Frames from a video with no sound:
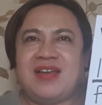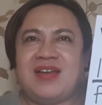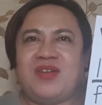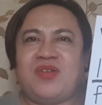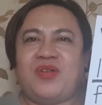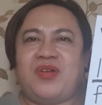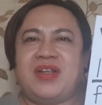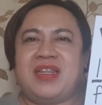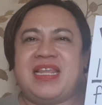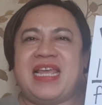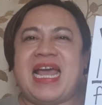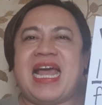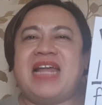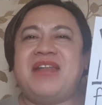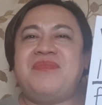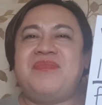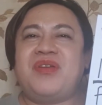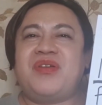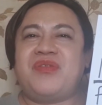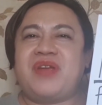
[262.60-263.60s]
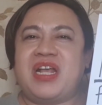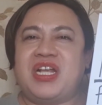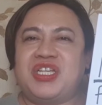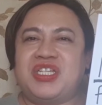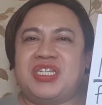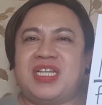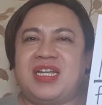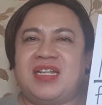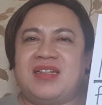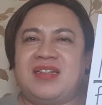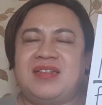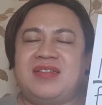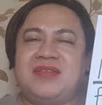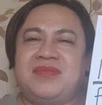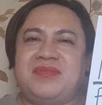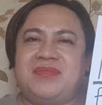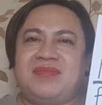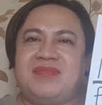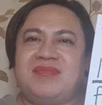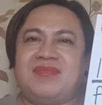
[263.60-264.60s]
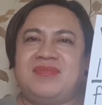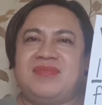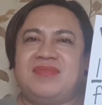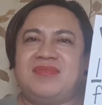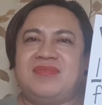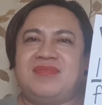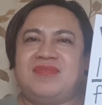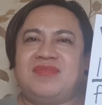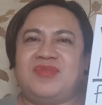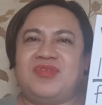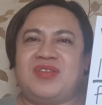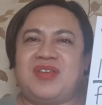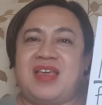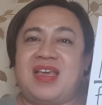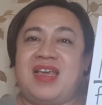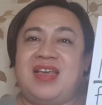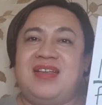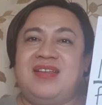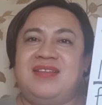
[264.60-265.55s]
or the admiration. Okay?